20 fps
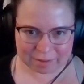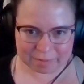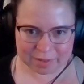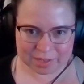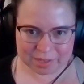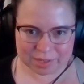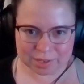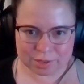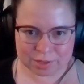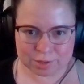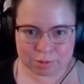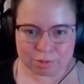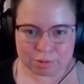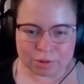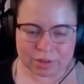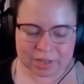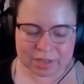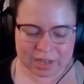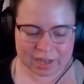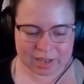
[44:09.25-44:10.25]
It's a
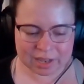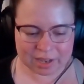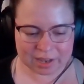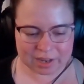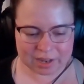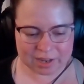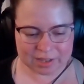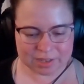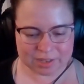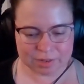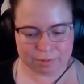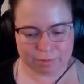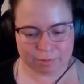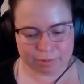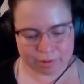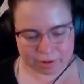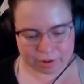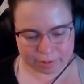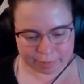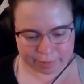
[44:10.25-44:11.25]
toolkit and it's a
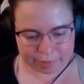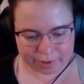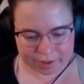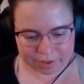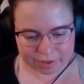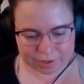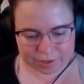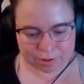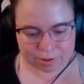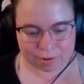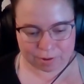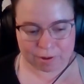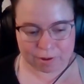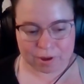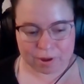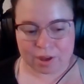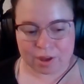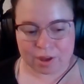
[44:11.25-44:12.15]
workbook. So